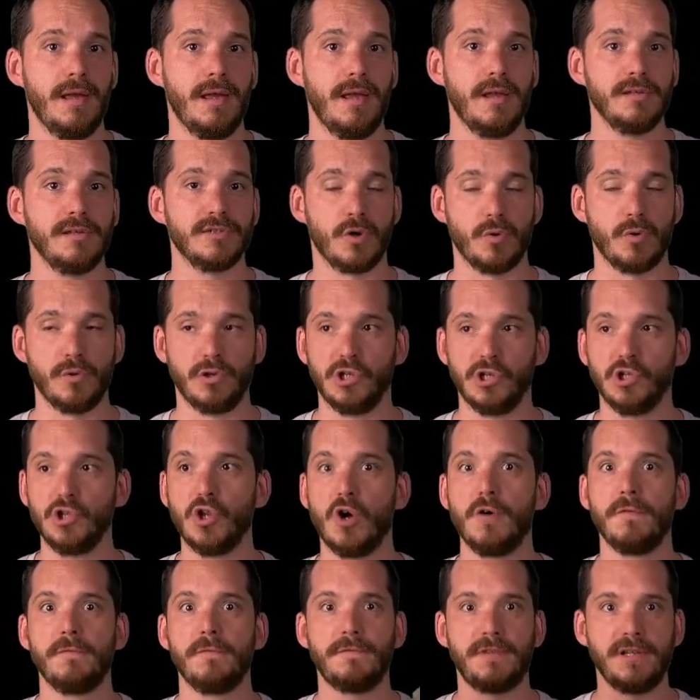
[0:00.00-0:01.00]
so
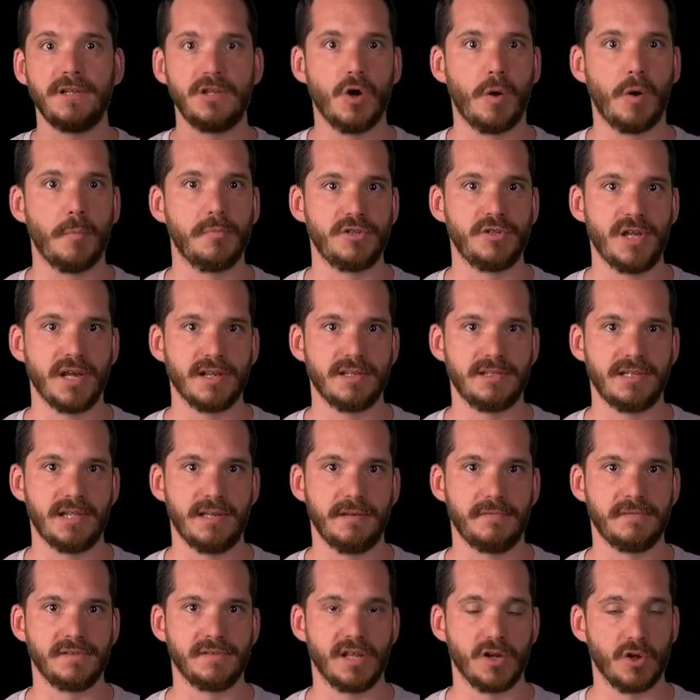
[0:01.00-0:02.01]
lofty
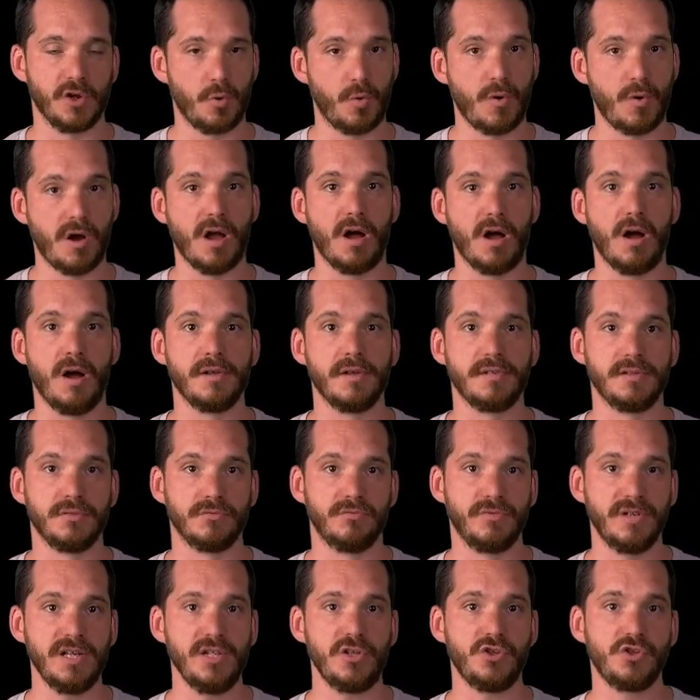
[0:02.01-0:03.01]
objectives that are quite hard to
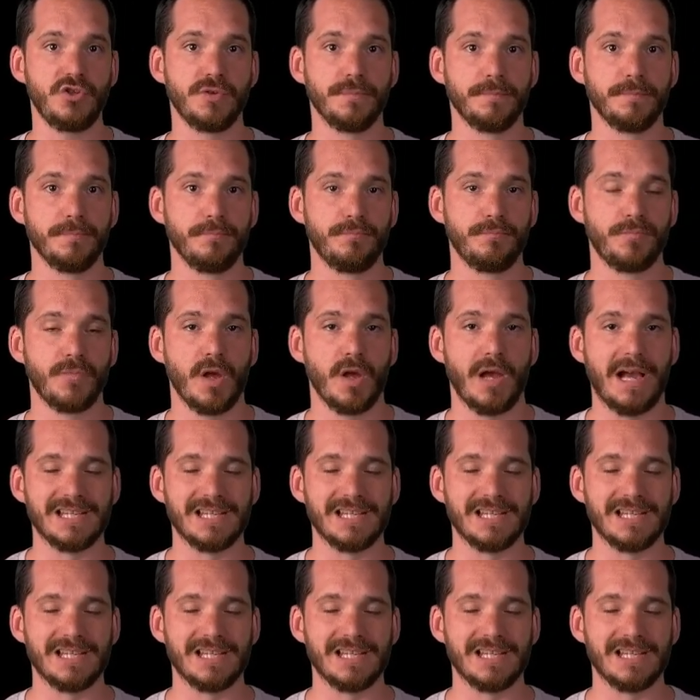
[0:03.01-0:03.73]
reach, as